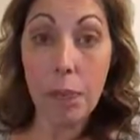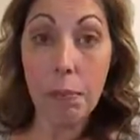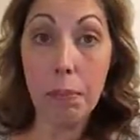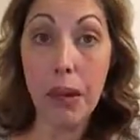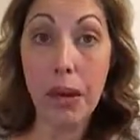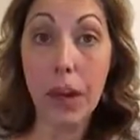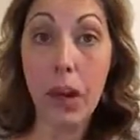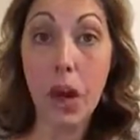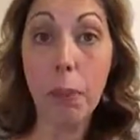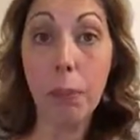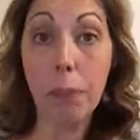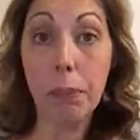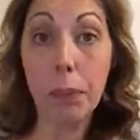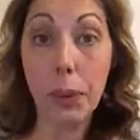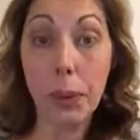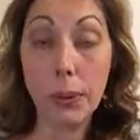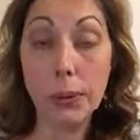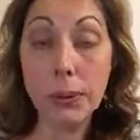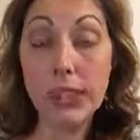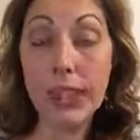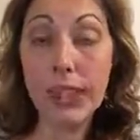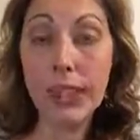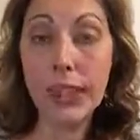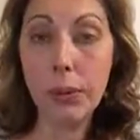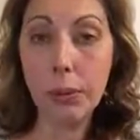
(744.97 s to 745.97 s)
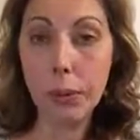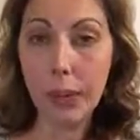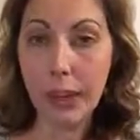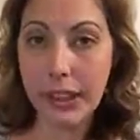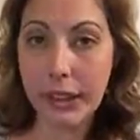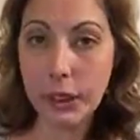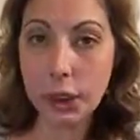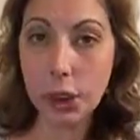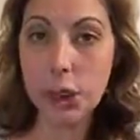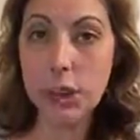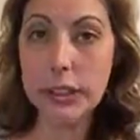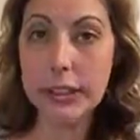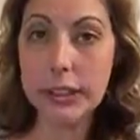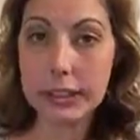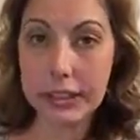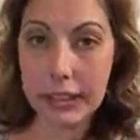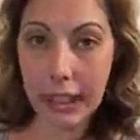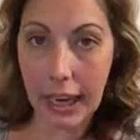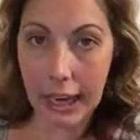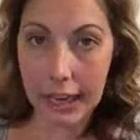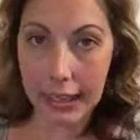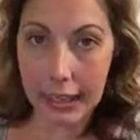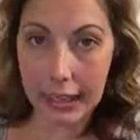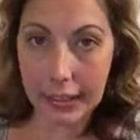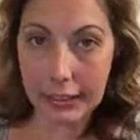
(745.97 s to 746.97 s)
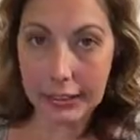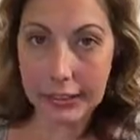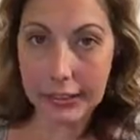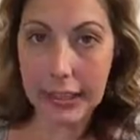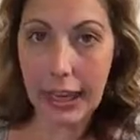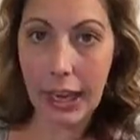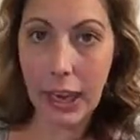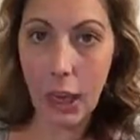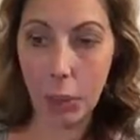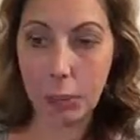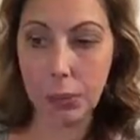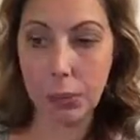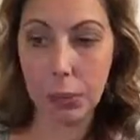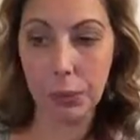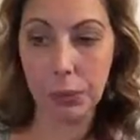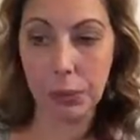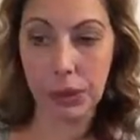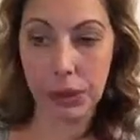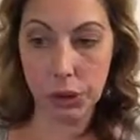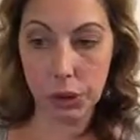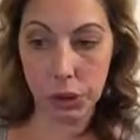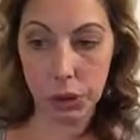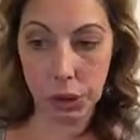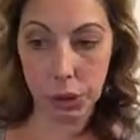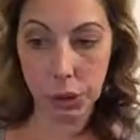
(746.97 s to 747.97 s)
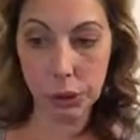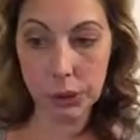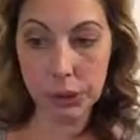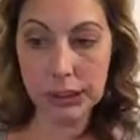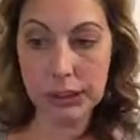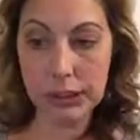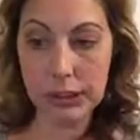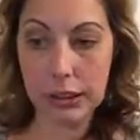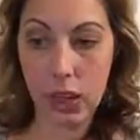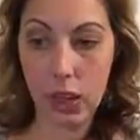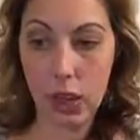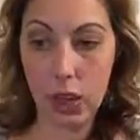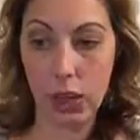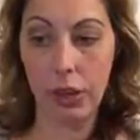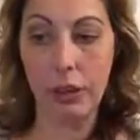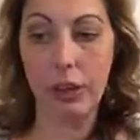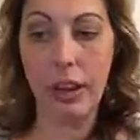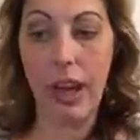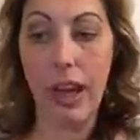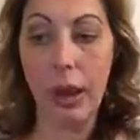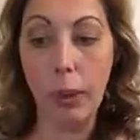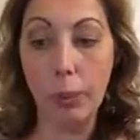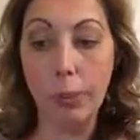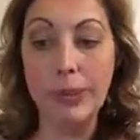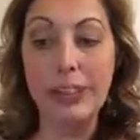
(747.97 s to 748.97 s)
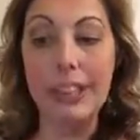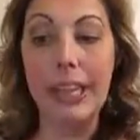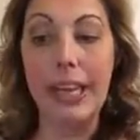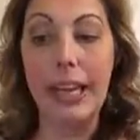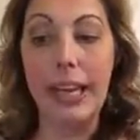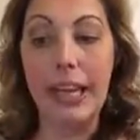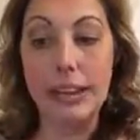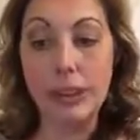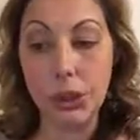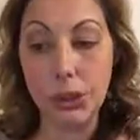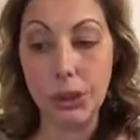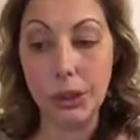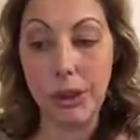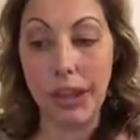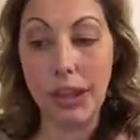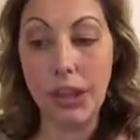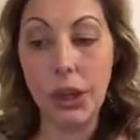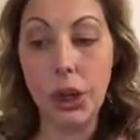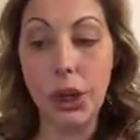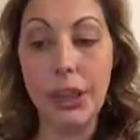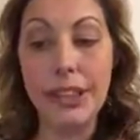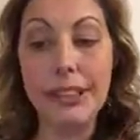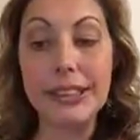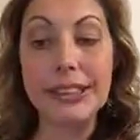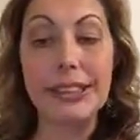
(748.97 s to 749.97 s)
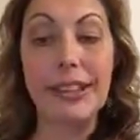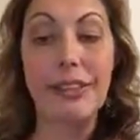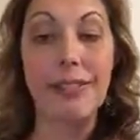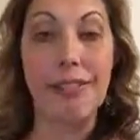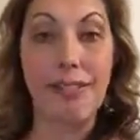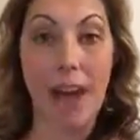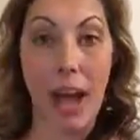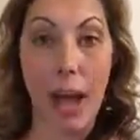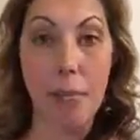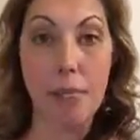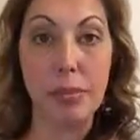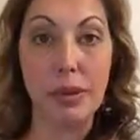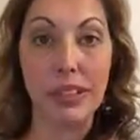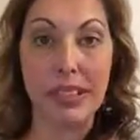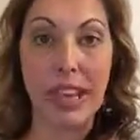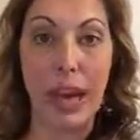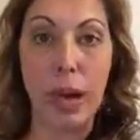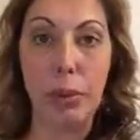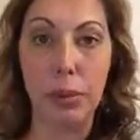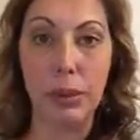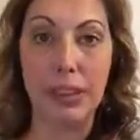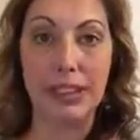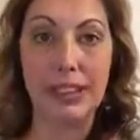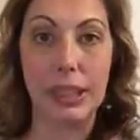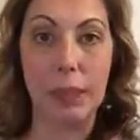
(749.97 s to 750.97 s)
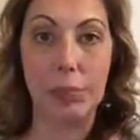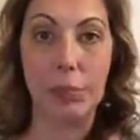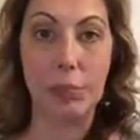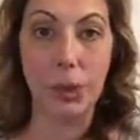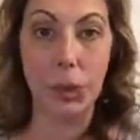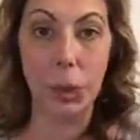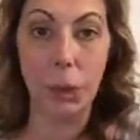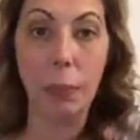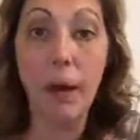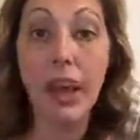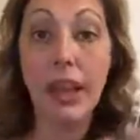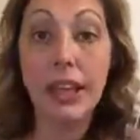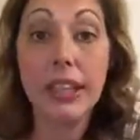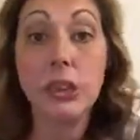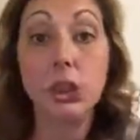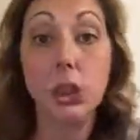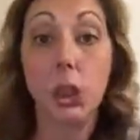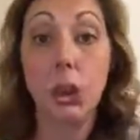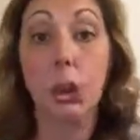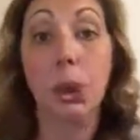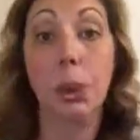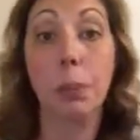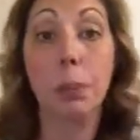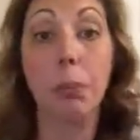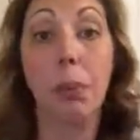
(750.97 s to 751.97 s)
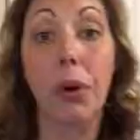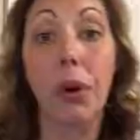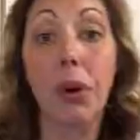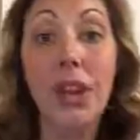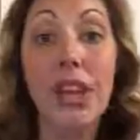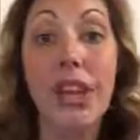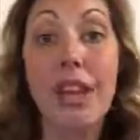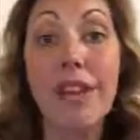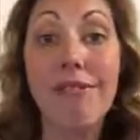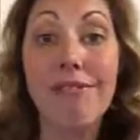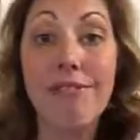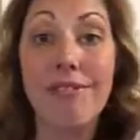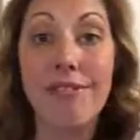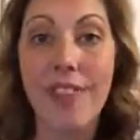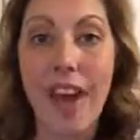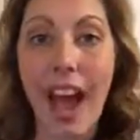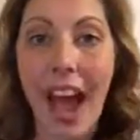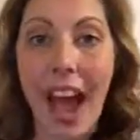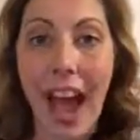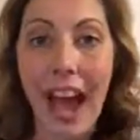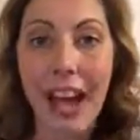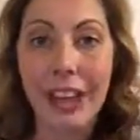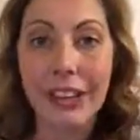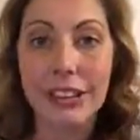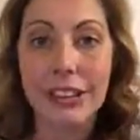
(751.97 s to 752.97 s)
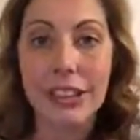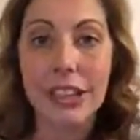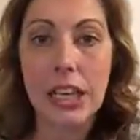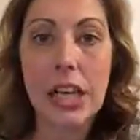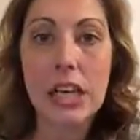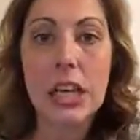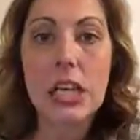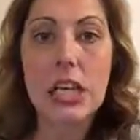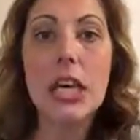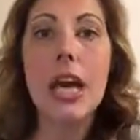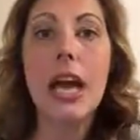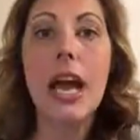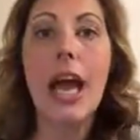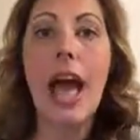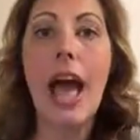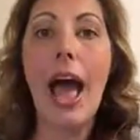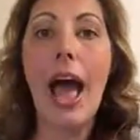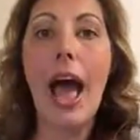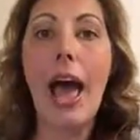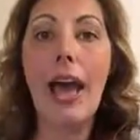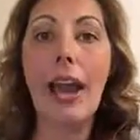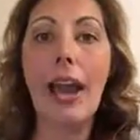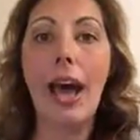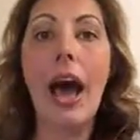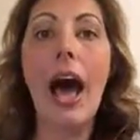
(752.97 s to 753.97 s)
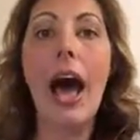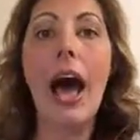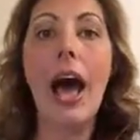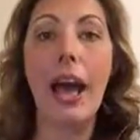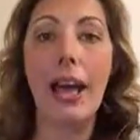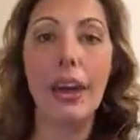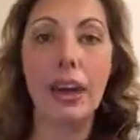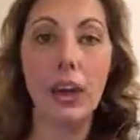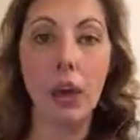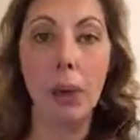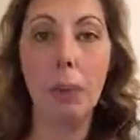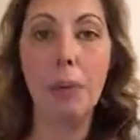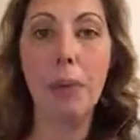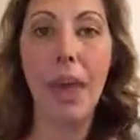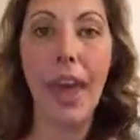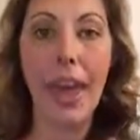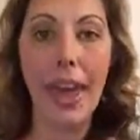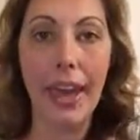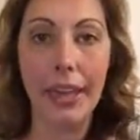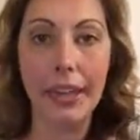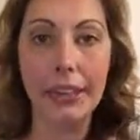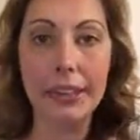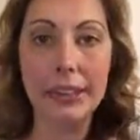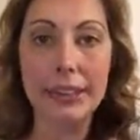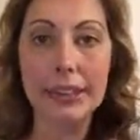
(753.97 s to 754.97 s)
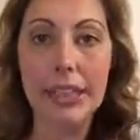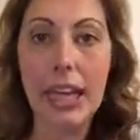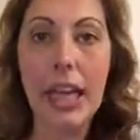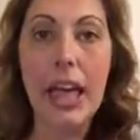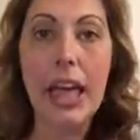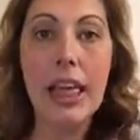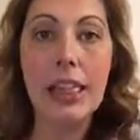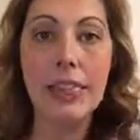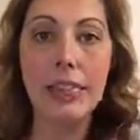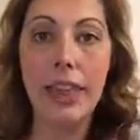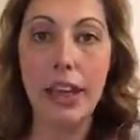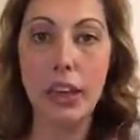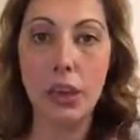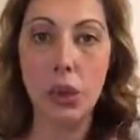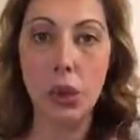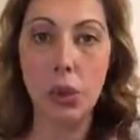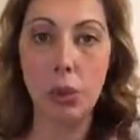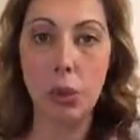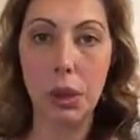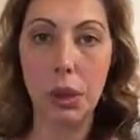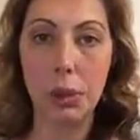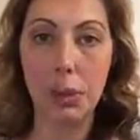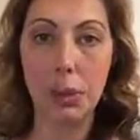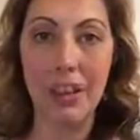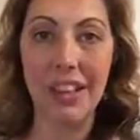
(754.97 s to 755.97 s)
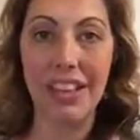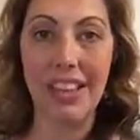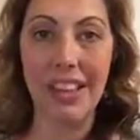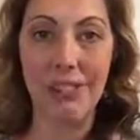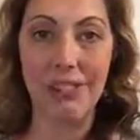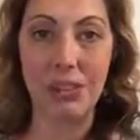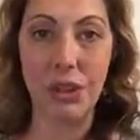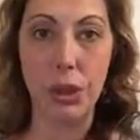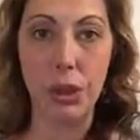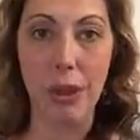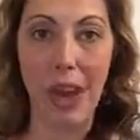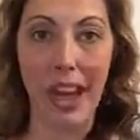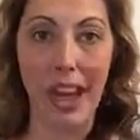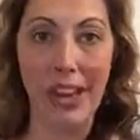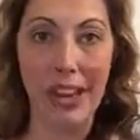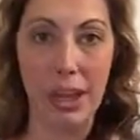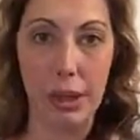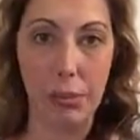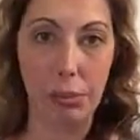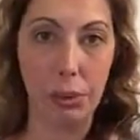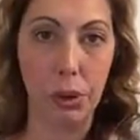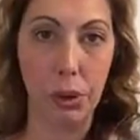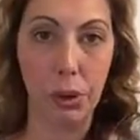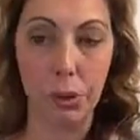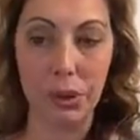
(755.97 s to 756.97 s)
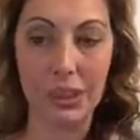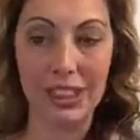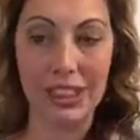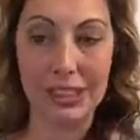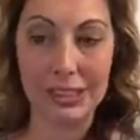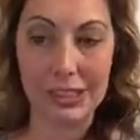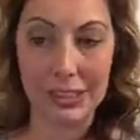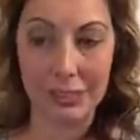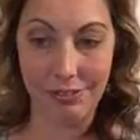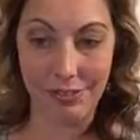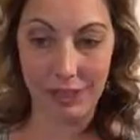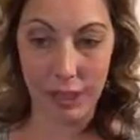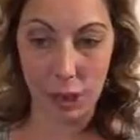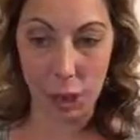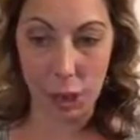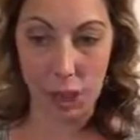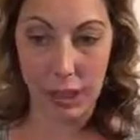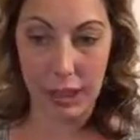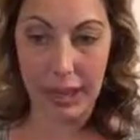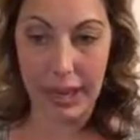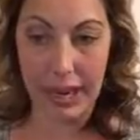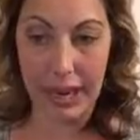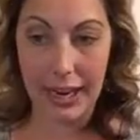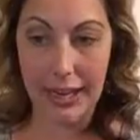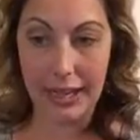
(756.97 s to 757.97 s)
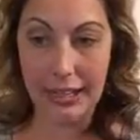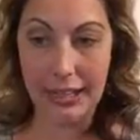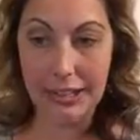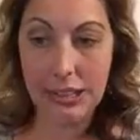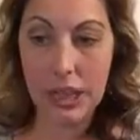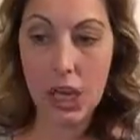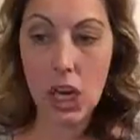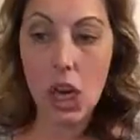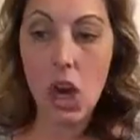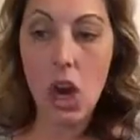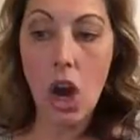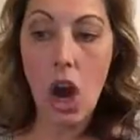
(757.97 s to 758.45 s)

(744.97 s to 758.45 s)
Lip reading: But a protein-rich diet helps to increase the fat metabolism in your body, so you're burning fat at a higher pace than you would be if you had a protein-deficient diet.